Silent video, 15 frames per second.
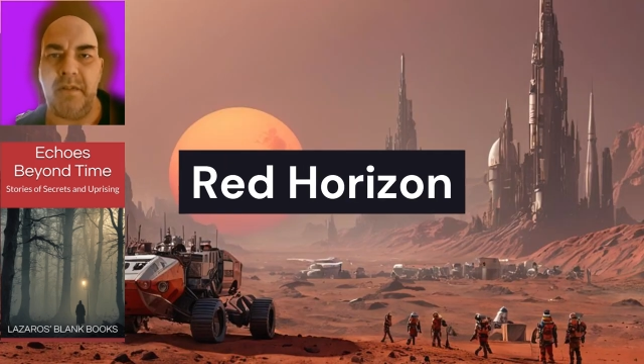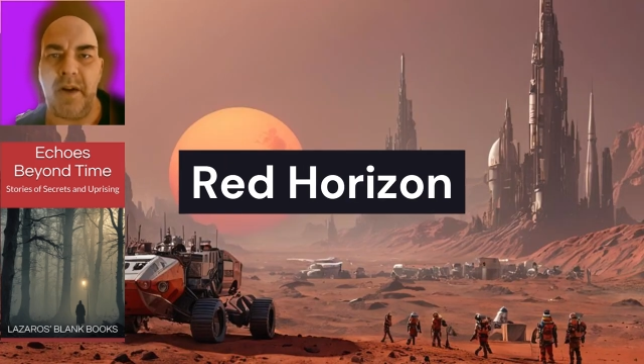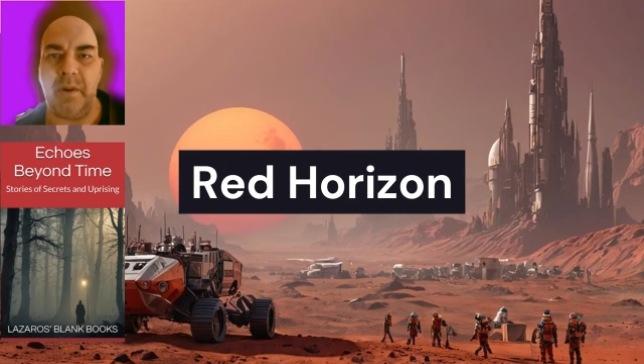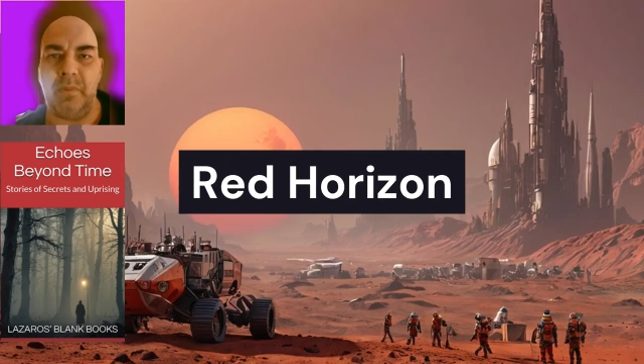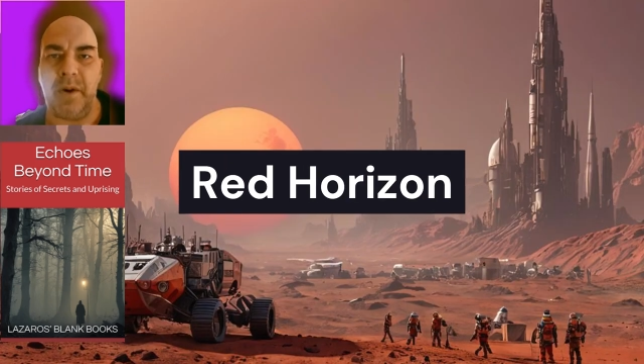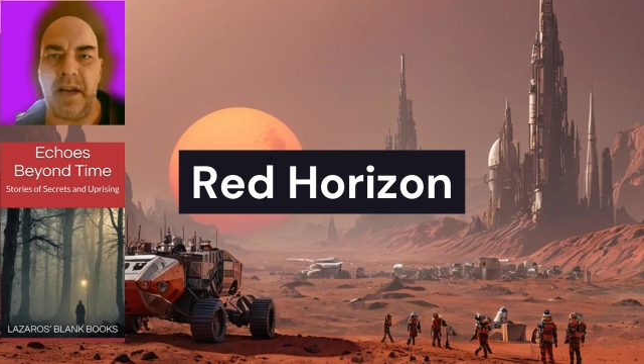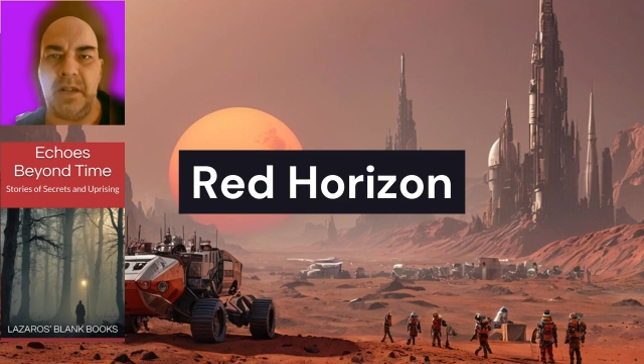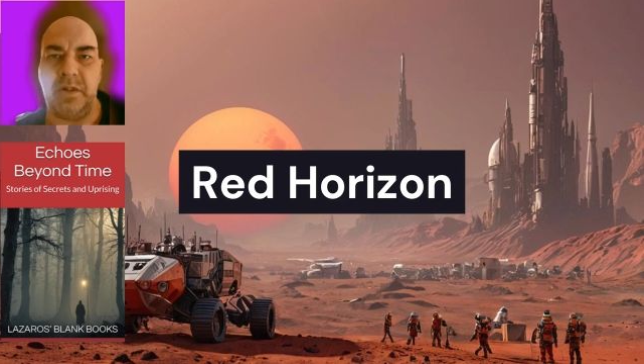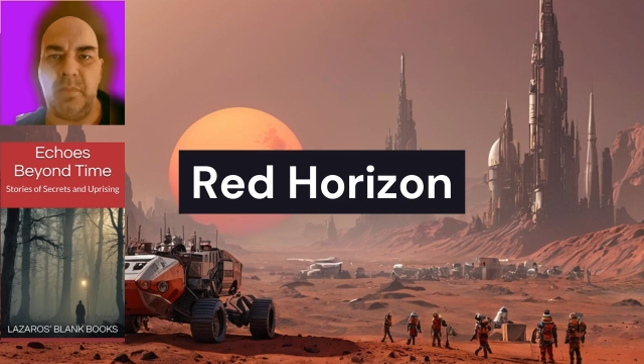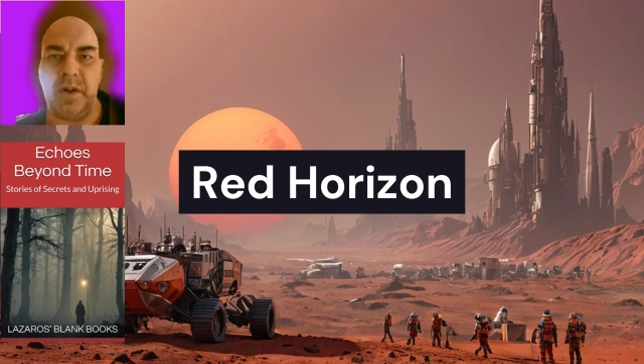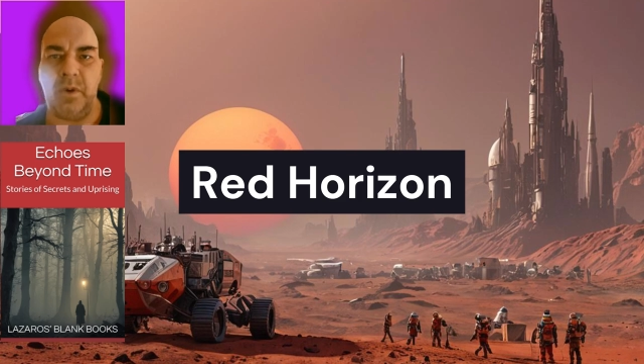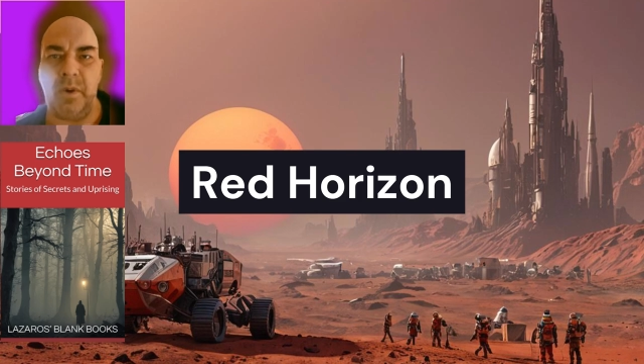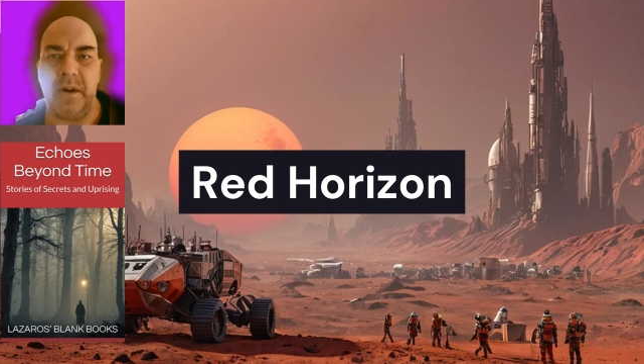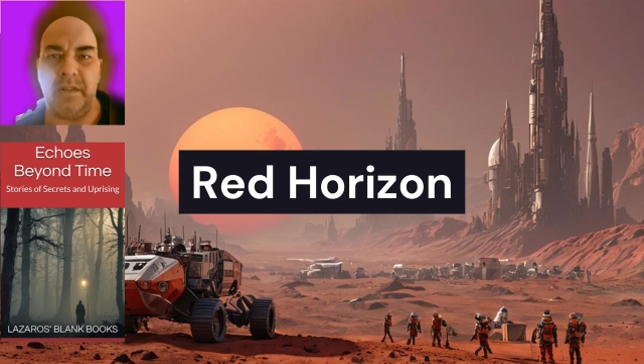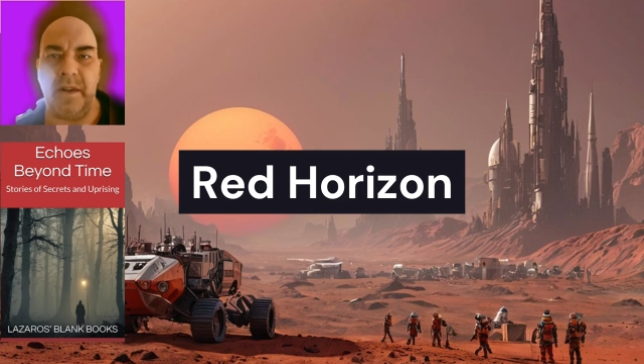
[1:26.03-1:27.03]
A race
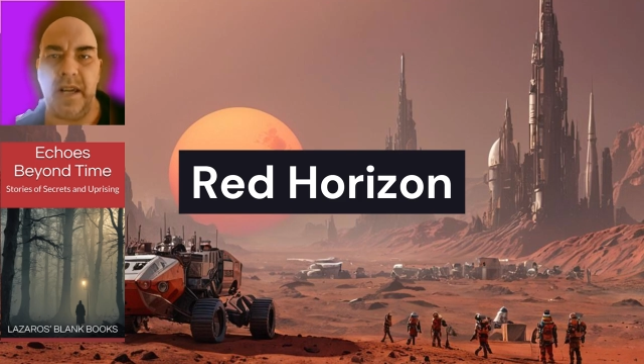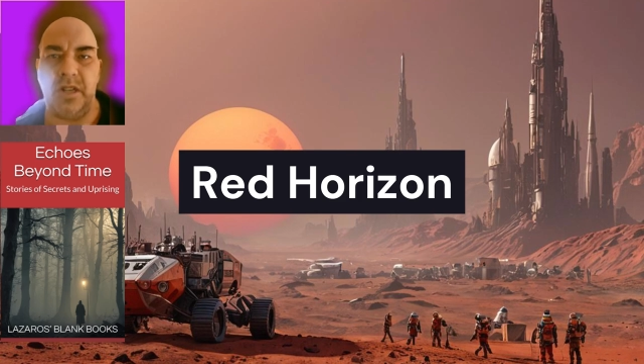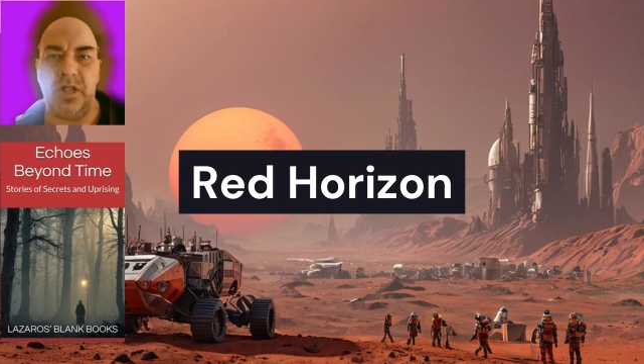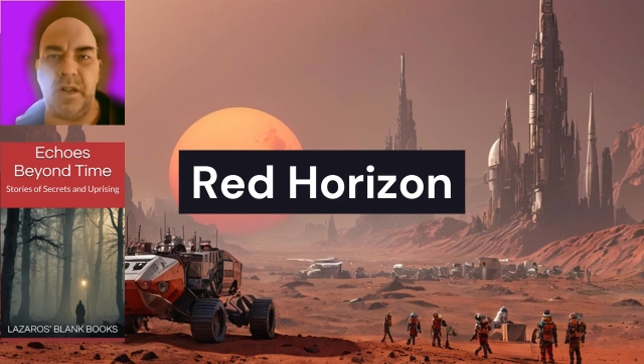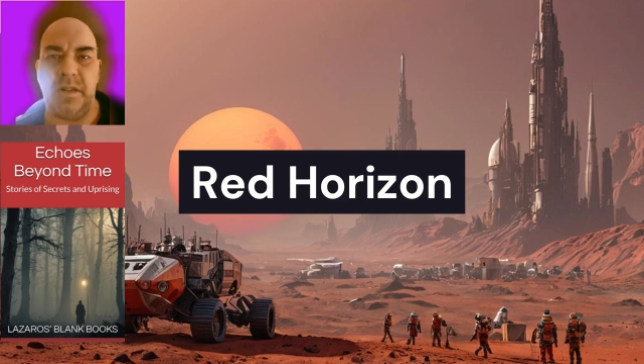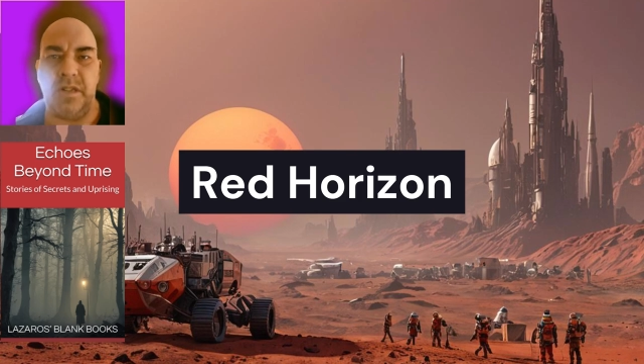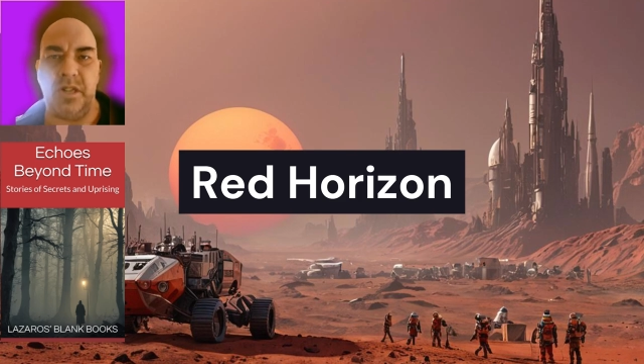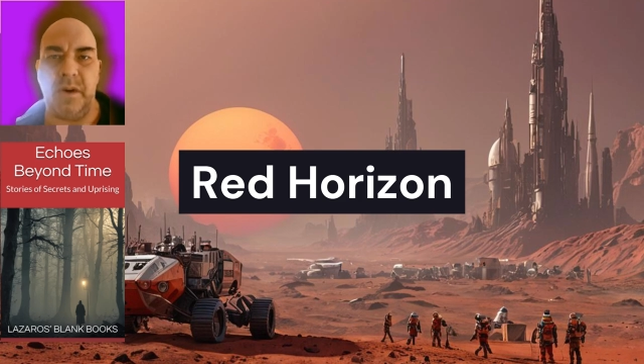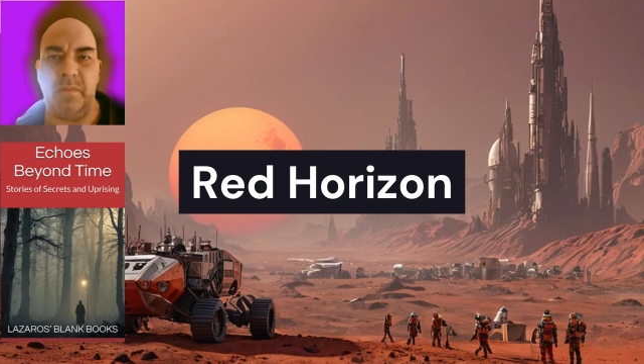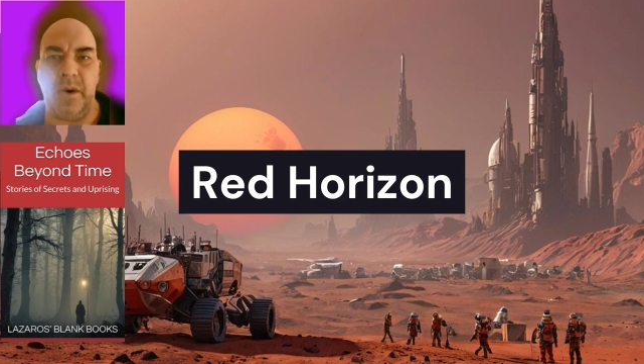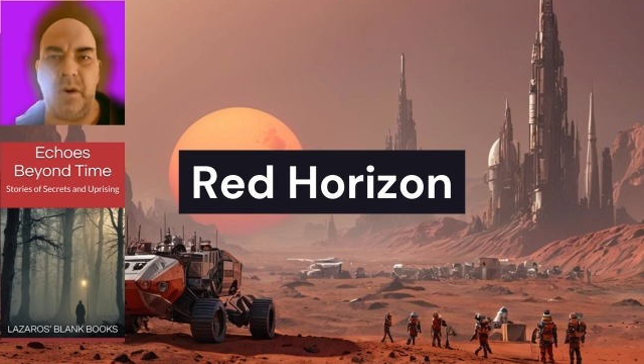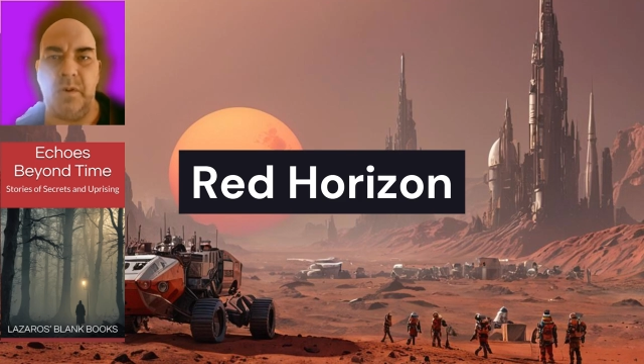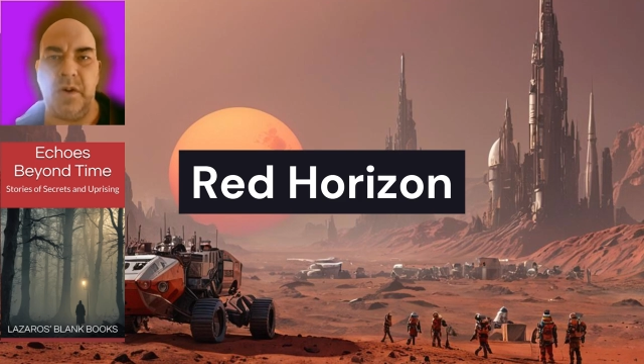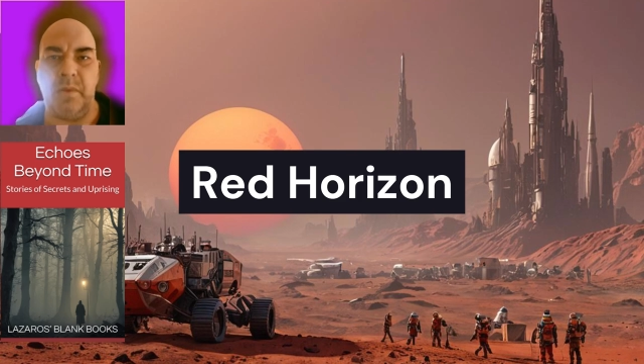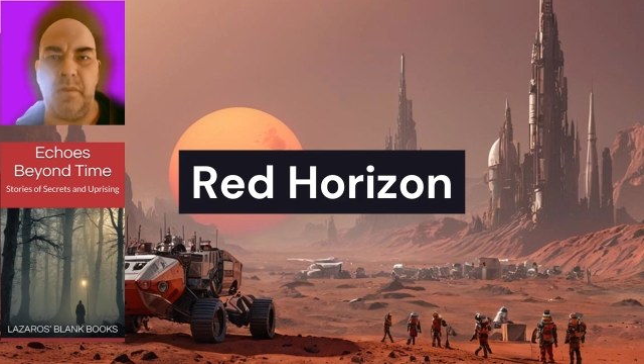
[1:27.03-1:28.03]
between nations to
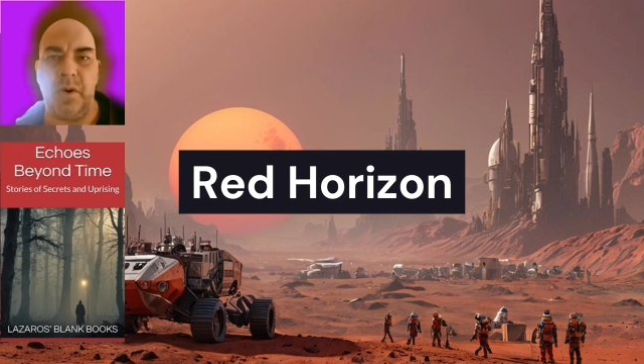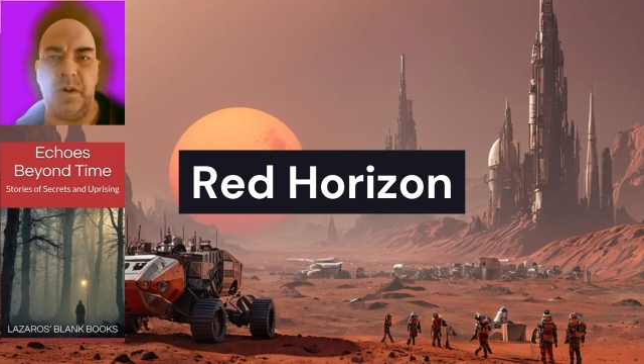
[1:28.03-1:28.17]
build the